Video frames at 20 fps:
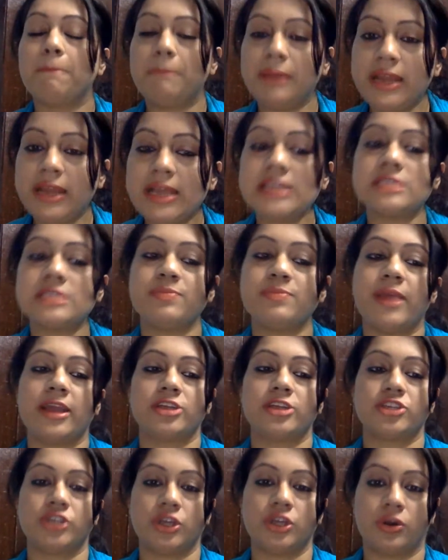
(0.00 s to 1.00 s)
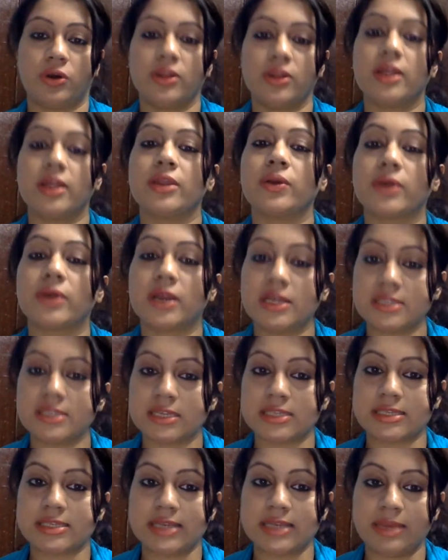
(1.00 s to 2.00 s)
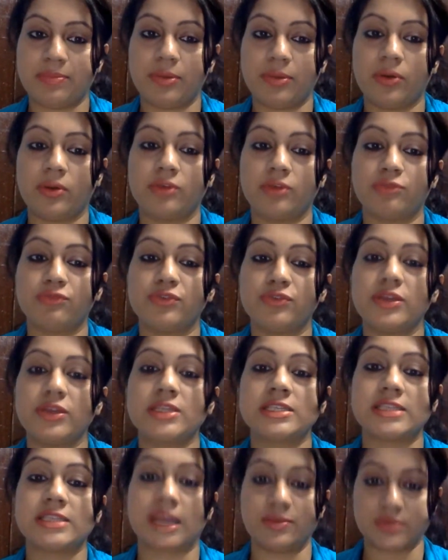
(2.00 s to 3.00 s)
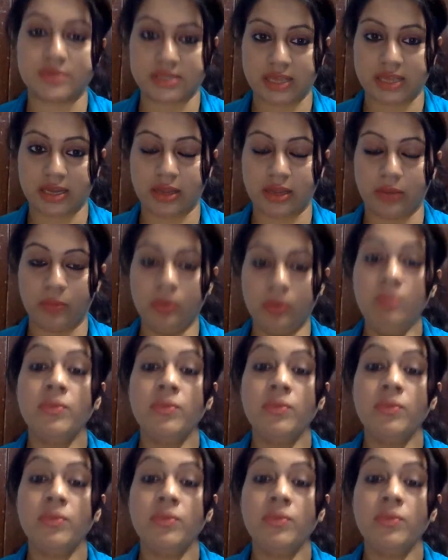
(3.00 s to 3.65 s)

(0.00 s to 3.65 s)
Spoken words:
Please make sure that your kids are sleeping on a fixed time schedule.